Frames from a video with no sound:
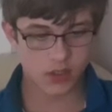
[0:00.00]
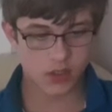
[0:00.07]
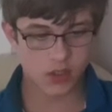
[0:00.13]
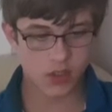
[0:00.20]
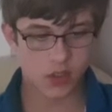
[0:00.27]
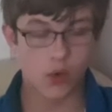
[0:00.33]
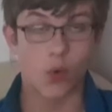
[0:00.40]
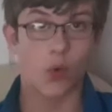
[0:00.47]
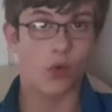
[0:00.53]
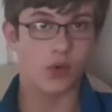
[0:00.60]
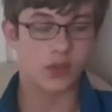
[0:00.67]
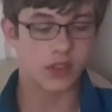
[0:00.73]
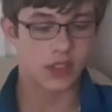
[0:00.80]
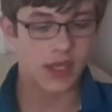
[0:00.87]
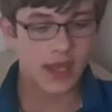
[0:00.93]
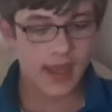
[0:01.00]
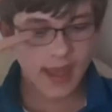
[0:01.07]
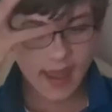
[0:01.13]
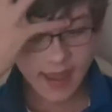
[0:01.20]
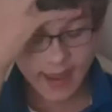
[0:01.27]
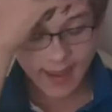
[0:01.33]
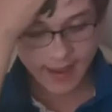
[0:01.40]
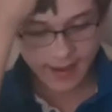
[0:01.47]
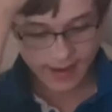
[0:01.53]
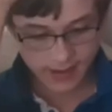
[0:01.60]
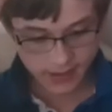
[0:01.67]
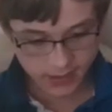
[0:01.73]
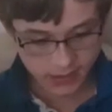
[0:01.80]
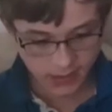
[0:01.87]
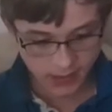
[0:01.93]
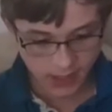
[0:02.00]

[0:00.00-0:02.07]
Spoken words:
claws, and